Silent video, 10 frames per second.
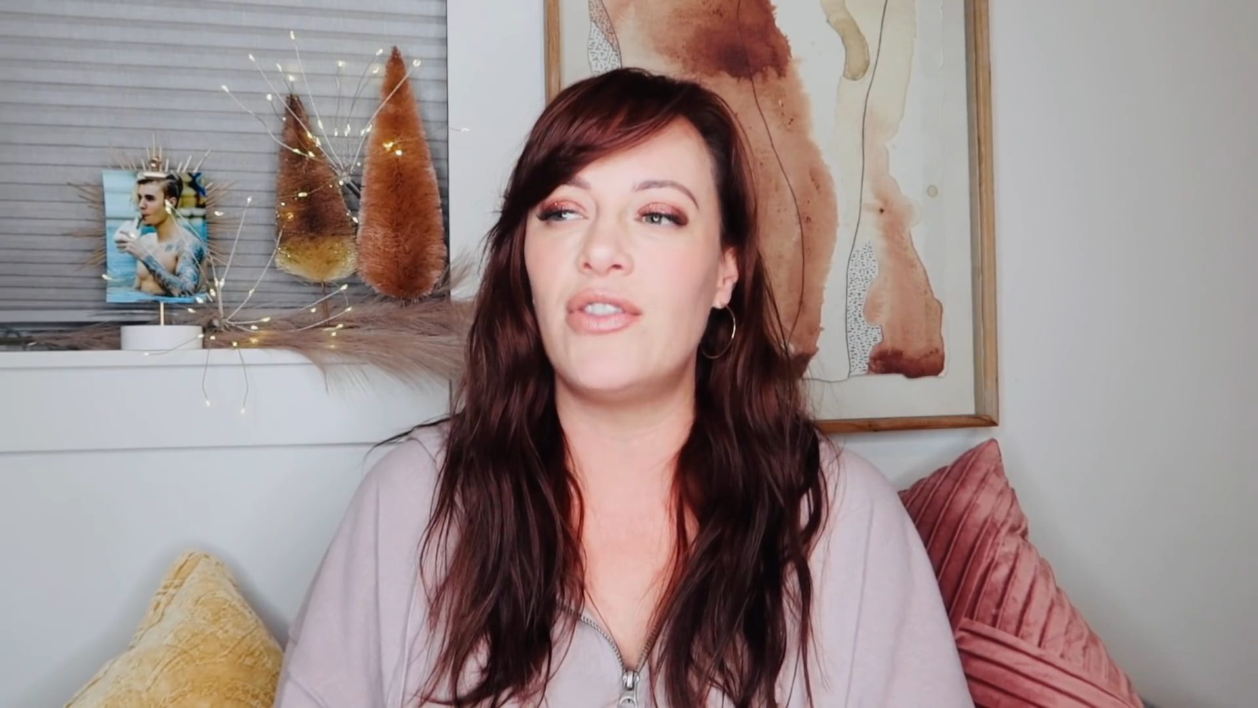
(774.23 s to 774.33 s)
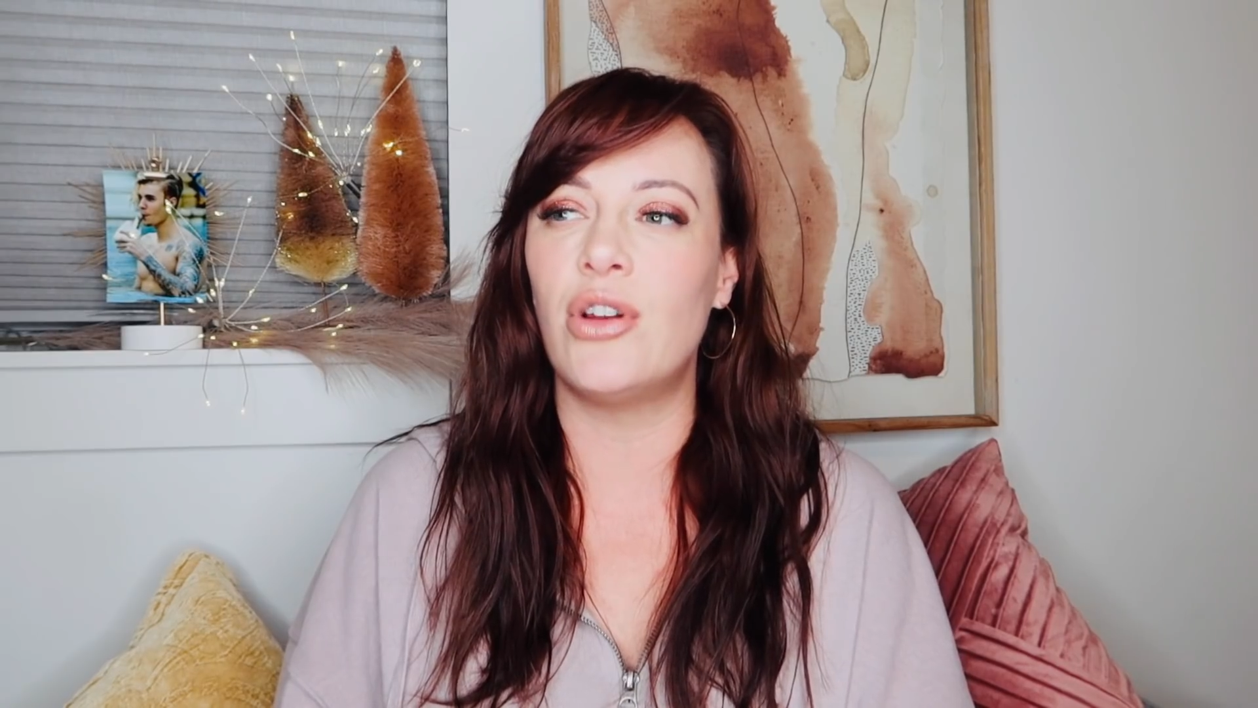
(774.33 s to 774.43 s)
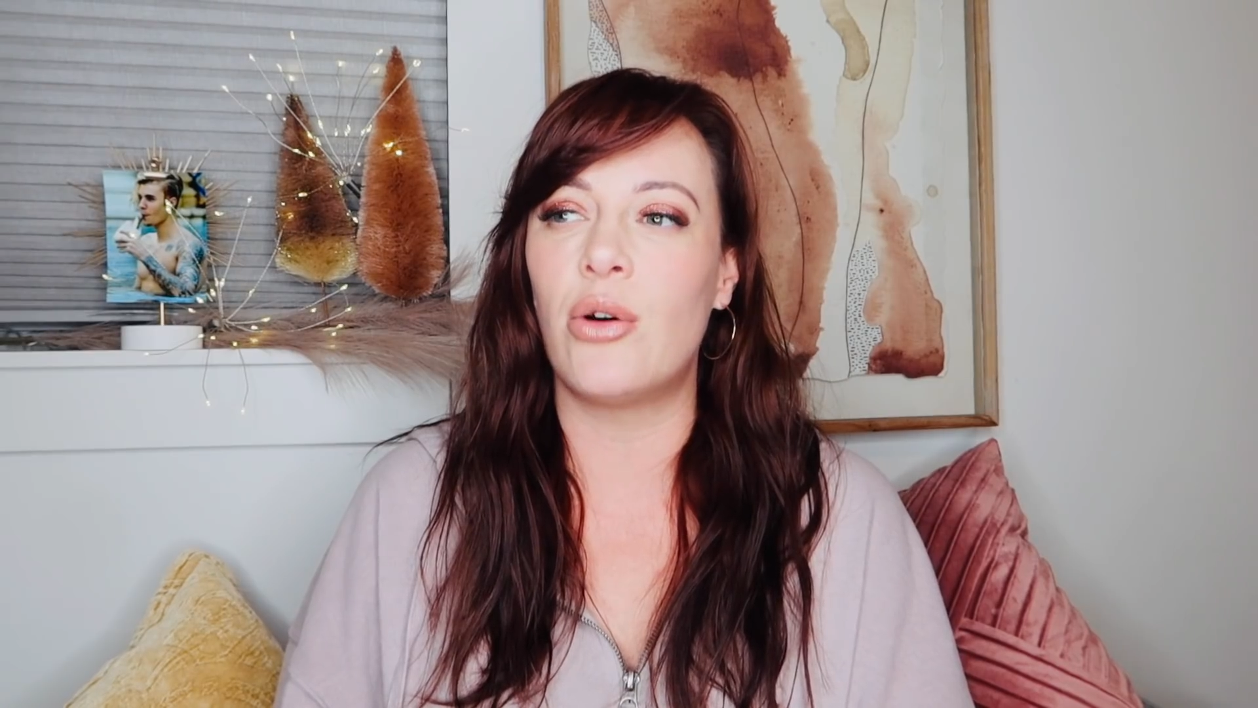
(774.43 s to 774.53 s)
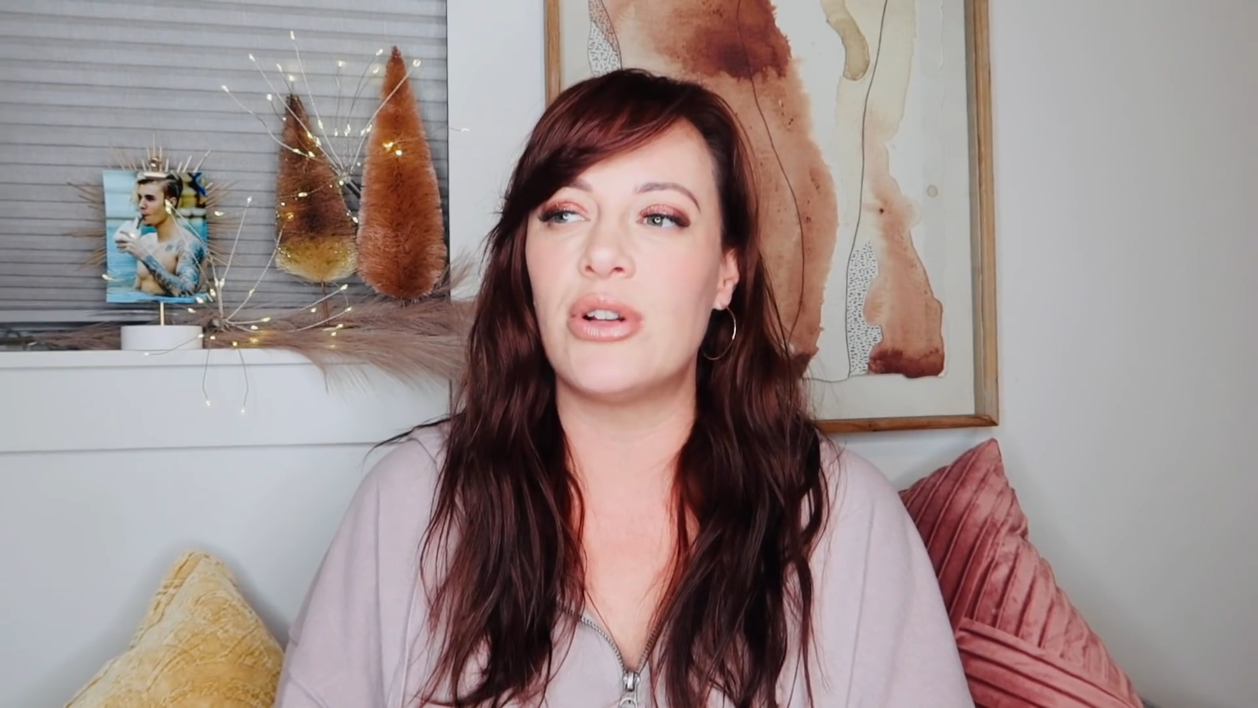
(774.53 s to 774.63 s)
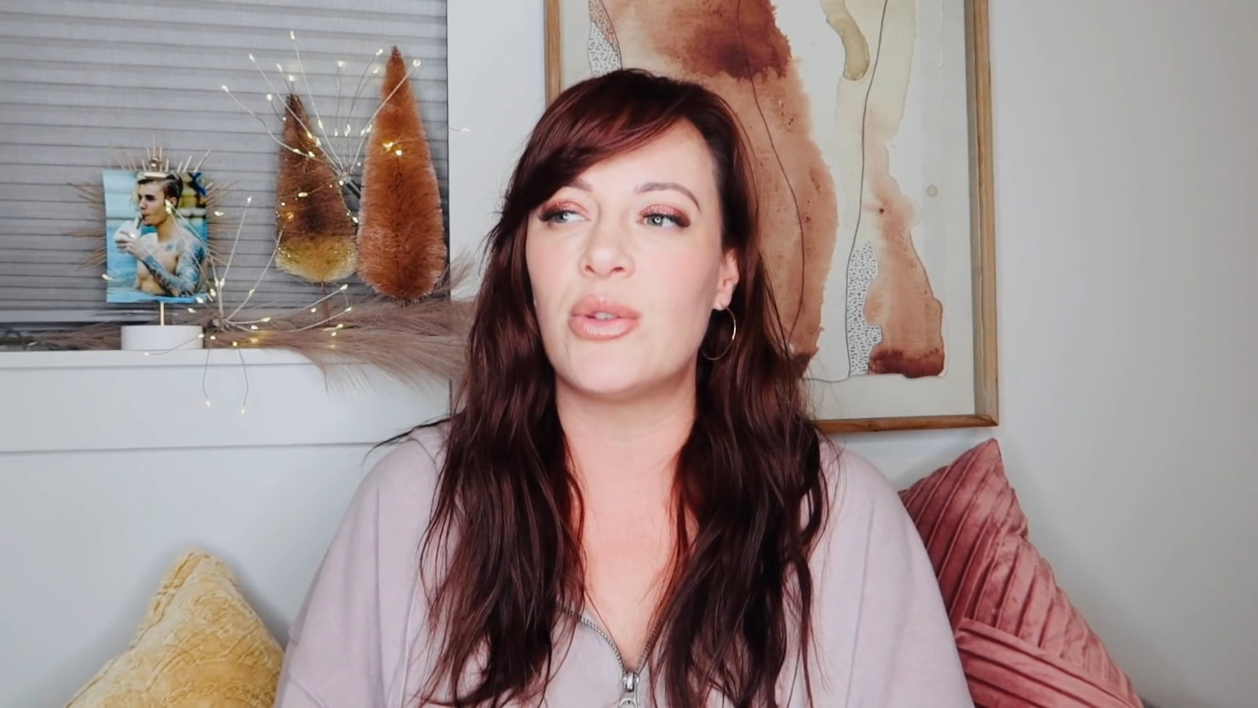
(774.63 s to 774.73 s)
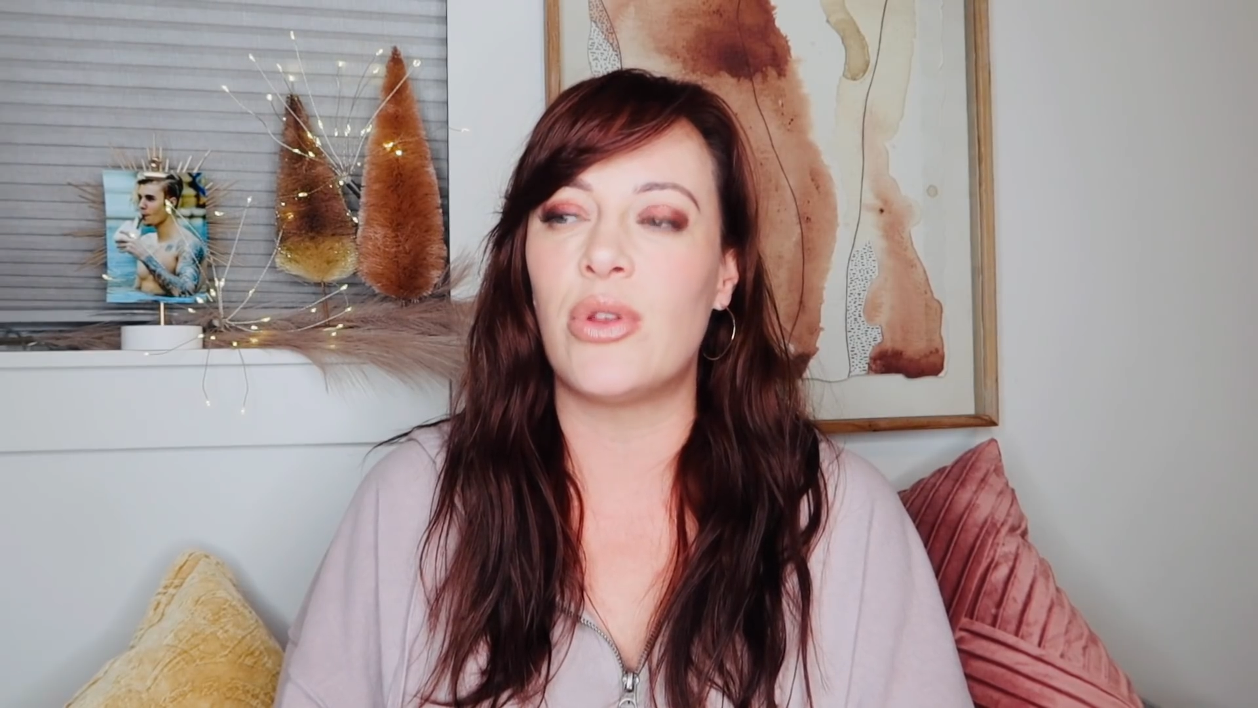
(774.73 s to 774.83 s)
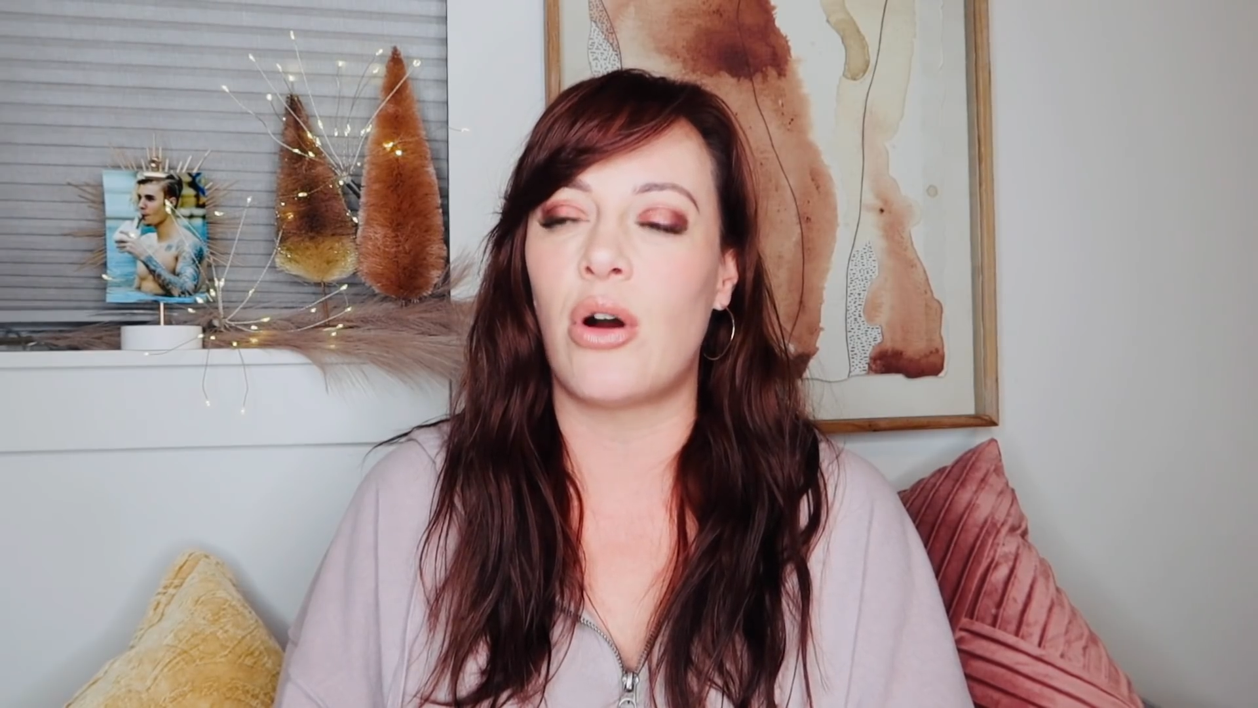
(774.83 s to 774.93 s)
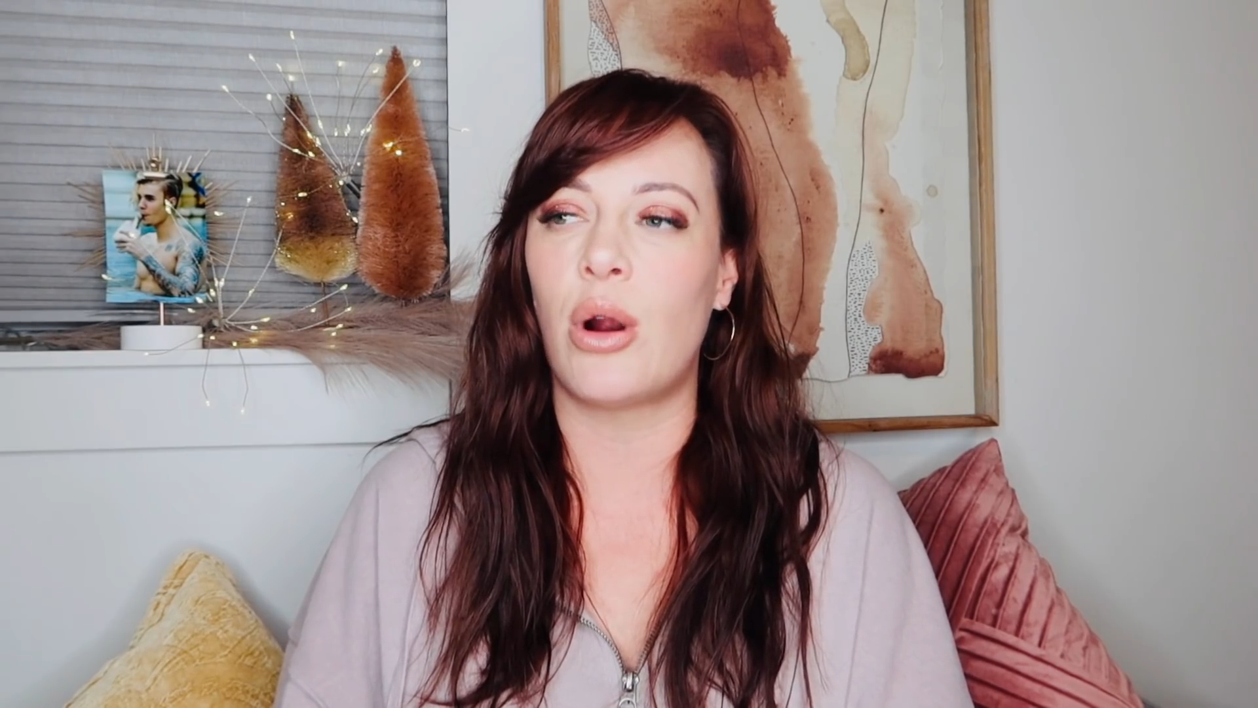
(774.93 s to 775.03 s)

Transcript: I've noticed with